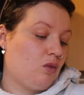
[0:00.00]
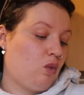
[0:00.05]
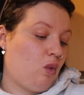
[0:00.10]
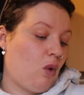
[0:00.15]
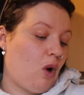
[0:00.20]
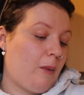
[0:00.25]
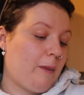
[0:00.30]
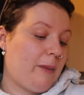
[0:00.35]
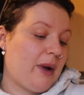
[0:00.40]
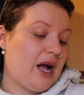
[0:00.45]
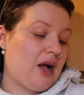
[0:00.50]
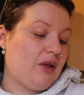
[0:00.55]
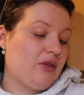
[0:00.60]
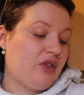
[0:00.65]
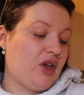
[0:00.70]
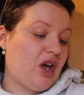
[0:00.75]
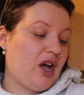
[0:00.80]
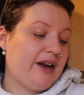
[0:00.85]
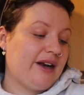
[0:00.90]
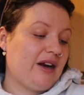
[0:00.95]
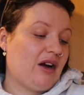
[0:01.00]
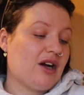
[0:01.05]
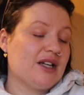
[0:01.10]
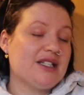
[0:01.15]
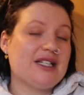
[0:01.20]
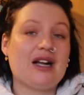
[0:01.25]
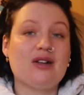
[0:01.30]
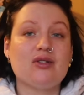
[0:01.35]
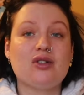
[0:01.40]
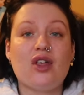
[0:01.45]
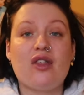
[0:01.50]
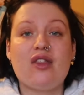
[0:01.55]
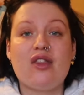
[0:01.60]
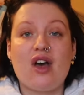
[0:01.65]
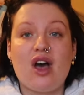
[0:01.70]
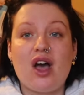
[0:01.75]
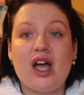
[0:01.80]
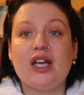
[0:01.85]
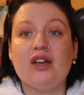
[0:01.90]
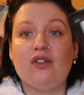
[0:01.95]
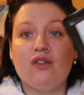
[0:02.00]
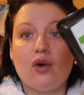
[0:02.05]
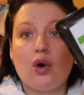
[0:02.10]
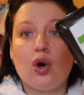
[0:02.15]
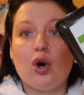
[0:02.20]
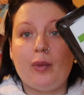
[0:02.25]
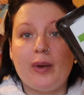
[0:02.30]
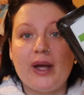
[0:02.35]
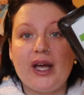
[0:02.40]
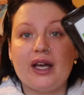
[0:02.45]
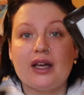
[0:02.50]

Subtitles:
£1.39 down to 34p